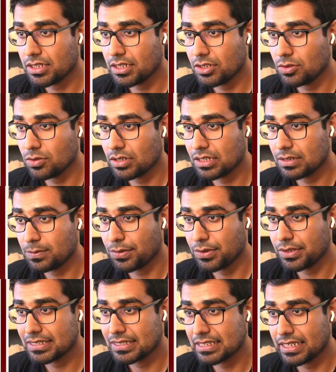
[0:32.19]
you can
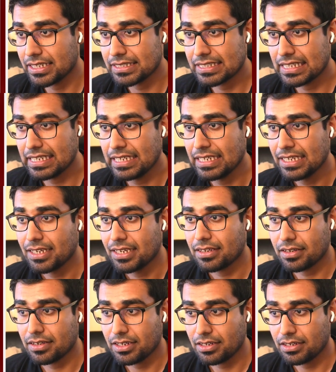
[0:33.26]
precisely
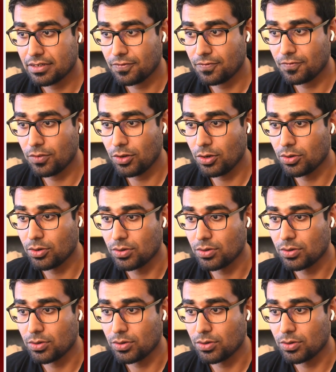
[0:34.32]
create a flow.